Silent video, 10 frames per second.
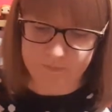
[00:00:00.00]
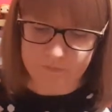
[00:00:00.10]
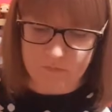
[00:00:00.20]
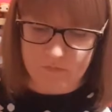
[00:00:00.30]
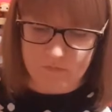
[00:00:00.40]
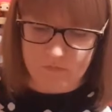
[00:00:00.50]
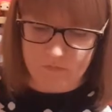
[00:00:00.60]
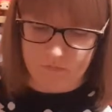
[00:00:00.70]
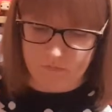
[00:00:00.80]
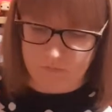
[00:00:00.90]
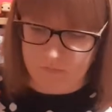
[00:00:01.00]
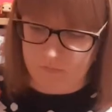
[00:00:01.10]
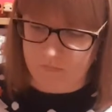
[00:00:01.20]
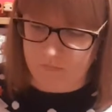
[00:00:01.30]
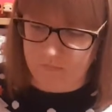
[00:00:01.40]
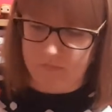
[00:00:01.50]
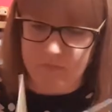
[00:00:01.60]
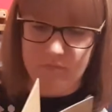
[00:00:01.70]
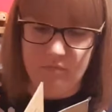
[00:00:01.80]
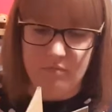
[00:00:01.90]

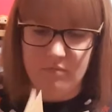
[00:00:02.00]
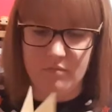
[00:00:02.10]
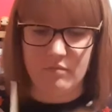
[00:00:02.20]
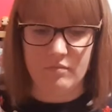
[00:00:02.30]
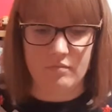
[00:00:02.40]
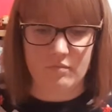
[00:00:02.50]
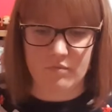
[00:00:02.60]
(no one is talking)